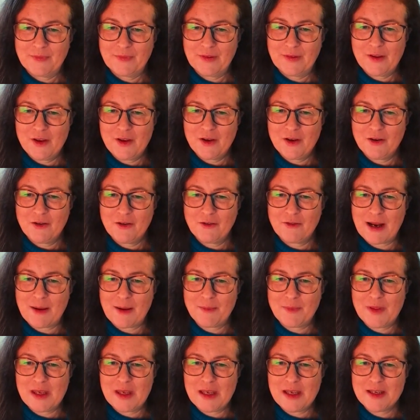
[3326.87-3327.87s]
You can
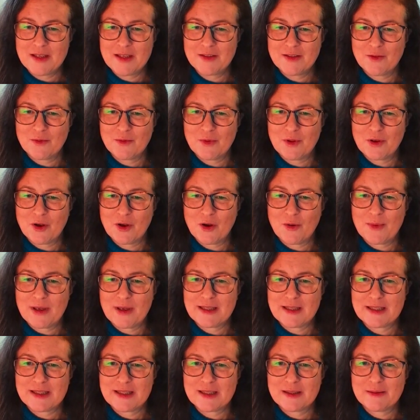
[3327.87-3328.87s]
grab these from the
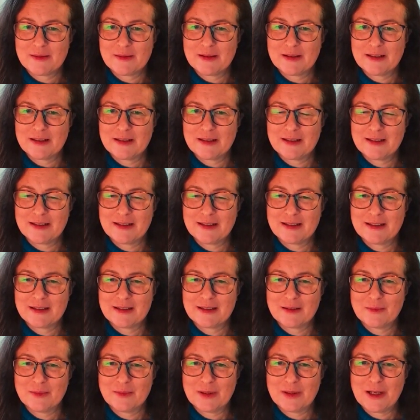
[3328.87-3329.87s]
comments
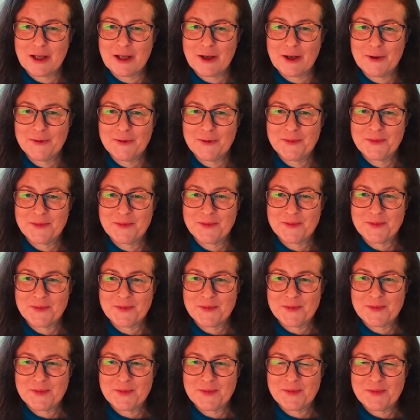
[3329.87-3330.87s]
below.
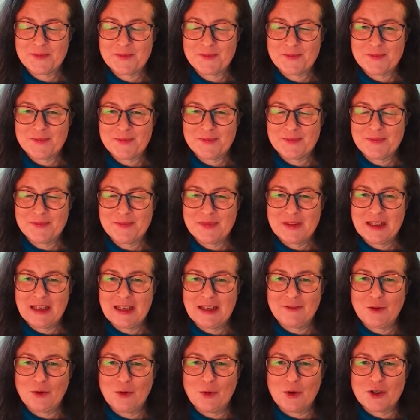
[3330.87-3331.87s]

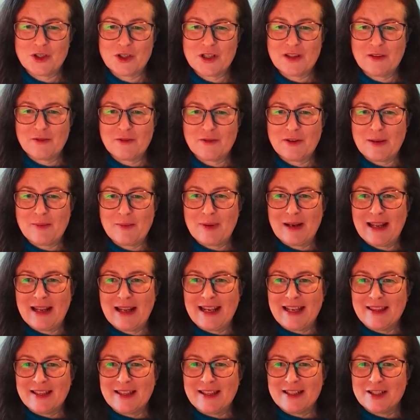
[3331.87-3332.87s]
If you're watching the
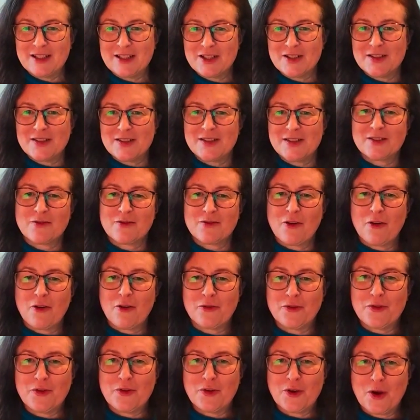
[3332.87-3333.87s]
replay, then just scroll
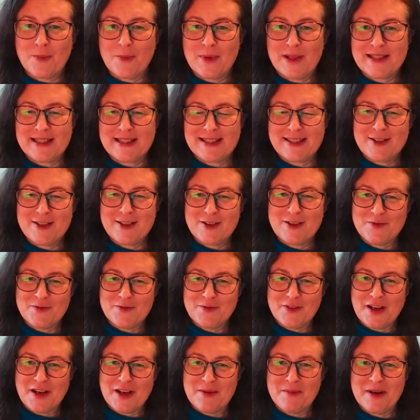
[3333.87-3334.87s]
through the comments so you can
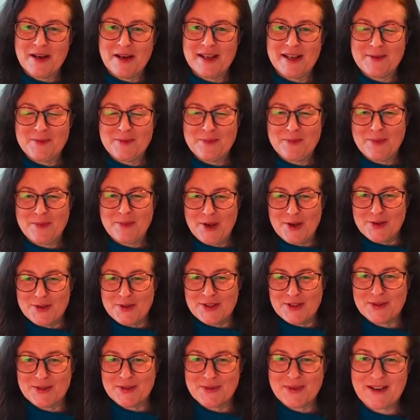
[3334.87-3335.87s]
find my
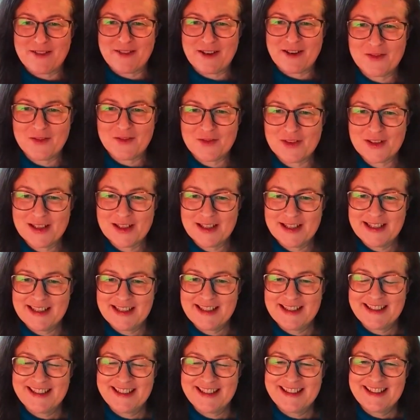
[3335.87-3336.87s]
post where I've
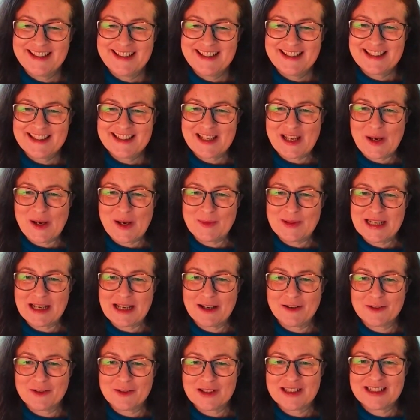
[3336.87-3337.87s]
typed
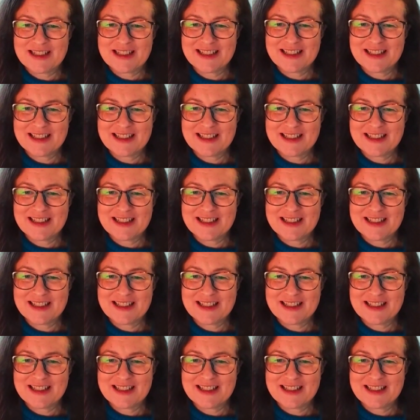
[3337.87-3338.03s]
out